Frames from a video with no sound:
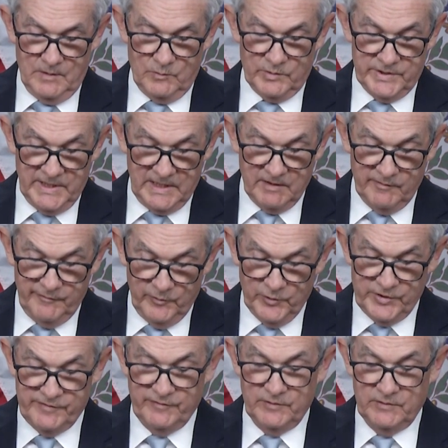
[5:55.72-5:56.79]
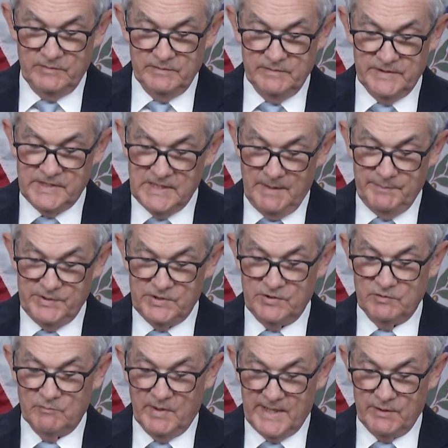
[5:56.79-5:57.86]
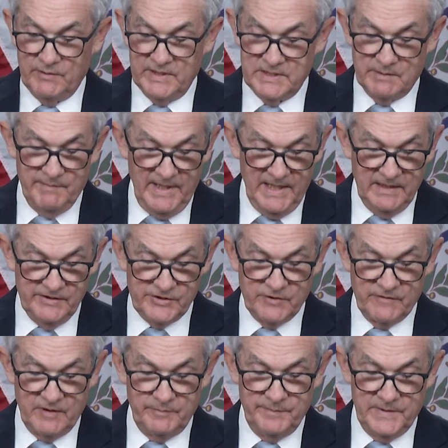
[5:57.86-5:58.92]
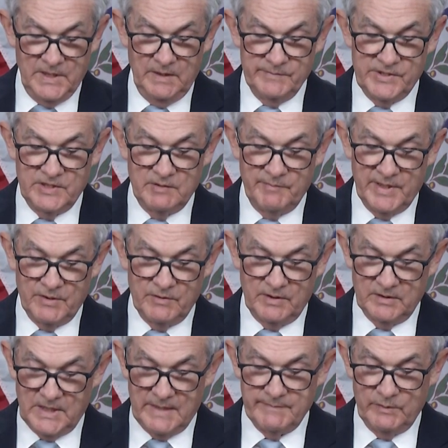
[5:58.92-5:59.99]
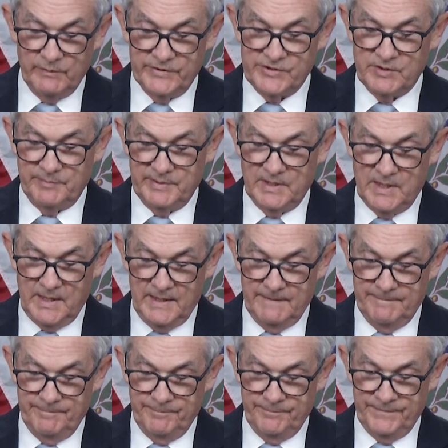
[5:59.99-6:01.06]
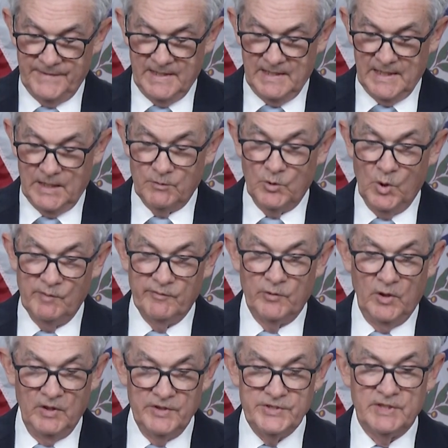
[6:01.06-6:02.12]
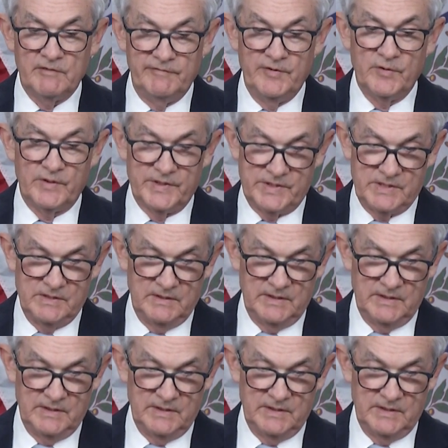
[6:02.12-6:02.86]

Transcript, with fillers: We're taking forceful steps to moderate demand so that it comes into better alignment with supply. Our overarching focus